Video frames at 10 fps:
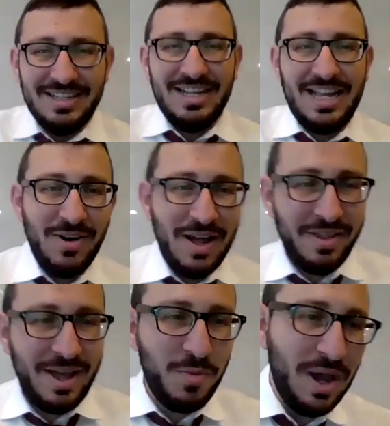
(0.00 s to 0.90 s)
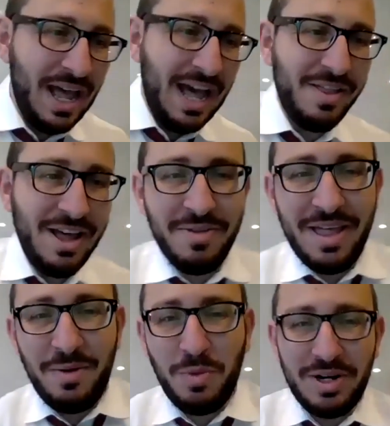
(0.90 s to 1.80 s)
I don't know how that how how
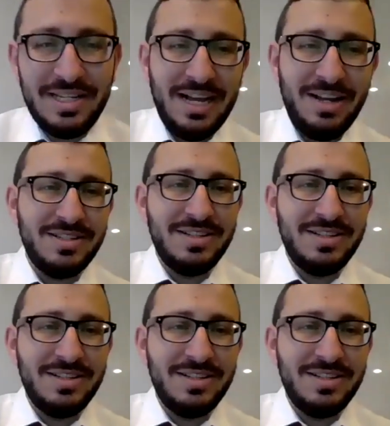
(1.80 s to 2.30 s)
that worked out.